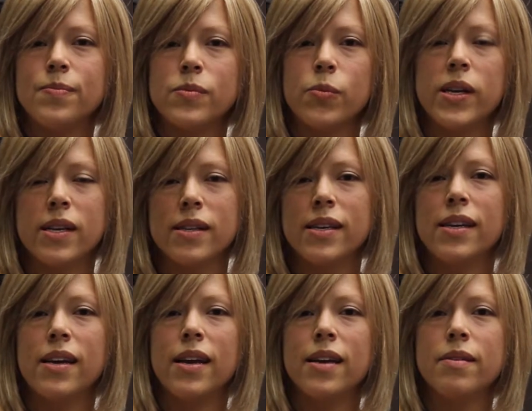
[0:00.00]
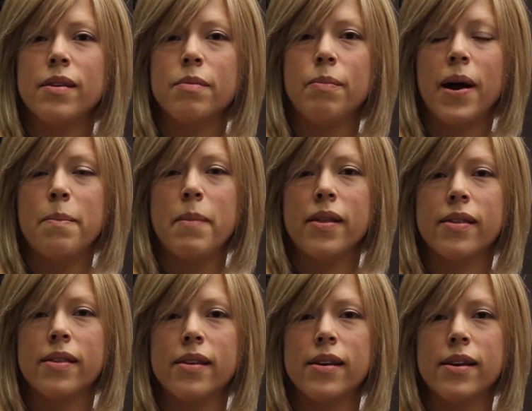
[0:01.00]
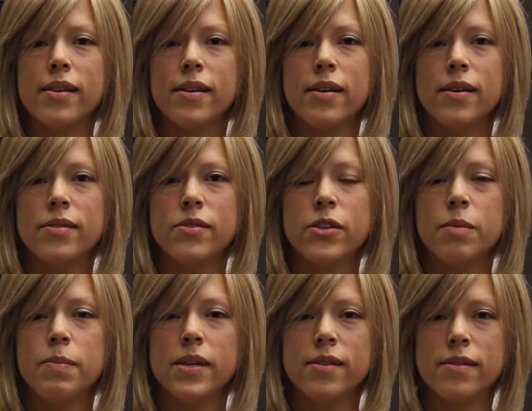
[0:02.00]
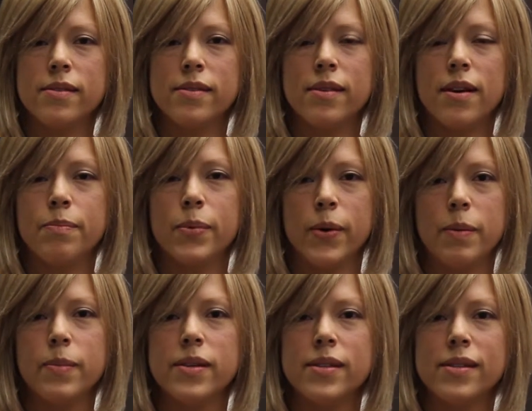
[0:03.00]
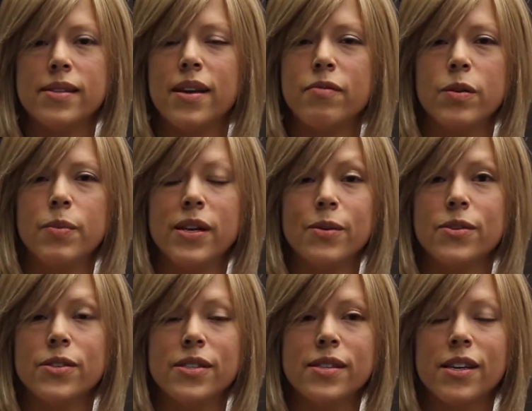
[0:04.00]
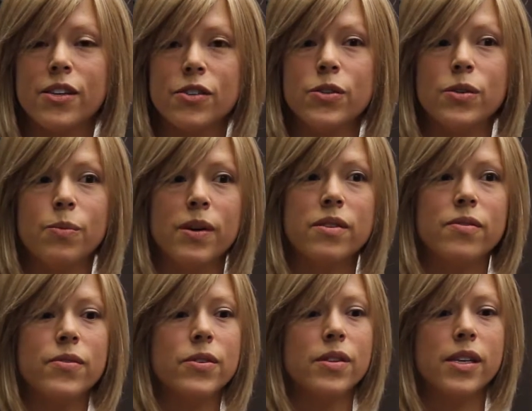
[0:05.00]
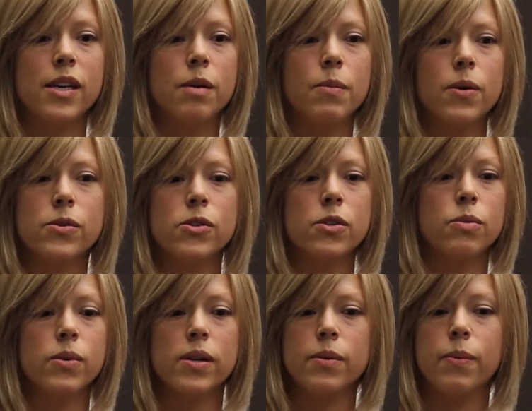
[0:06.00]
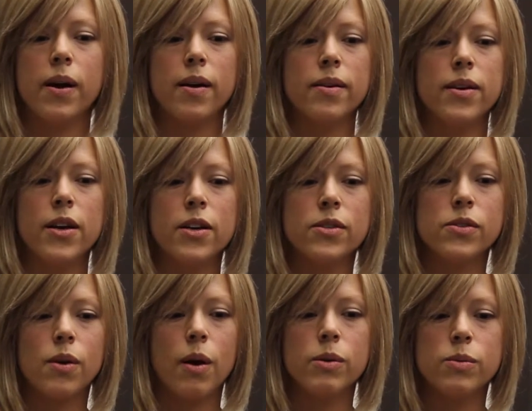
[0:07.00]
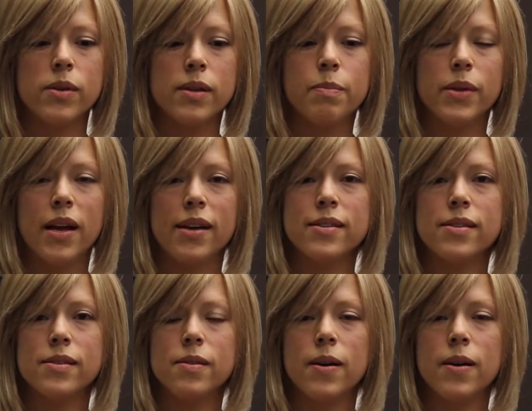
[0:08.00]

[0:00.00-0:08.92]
weekly and bi-monthly treatment appointments, and everybody was just like, "You're doing wonderful. Chemo took really well." So I was really blessed.